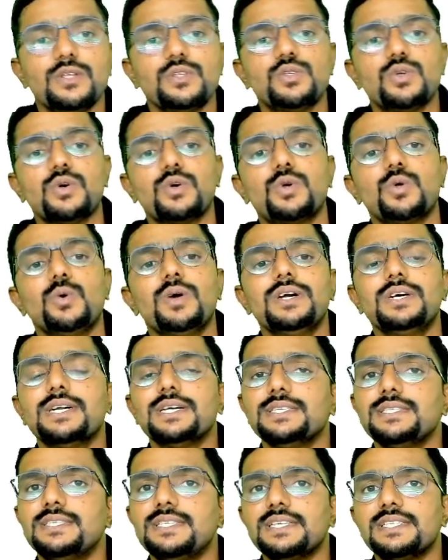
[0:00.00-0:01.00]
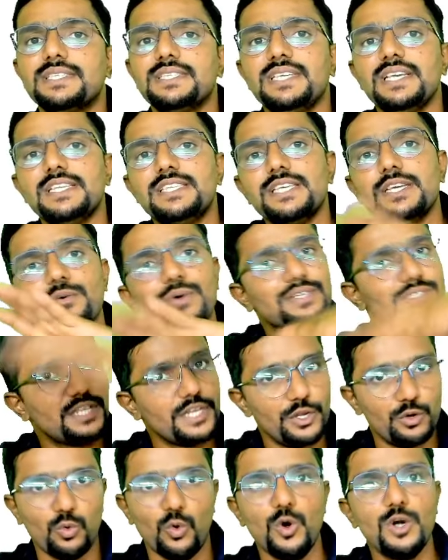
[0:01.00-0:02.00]
So 206CC was
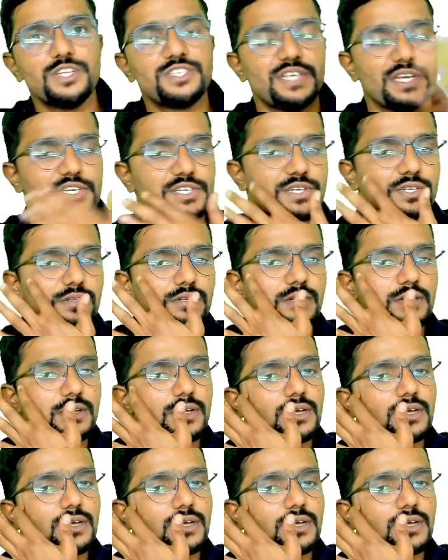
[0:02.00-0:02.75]
an old section,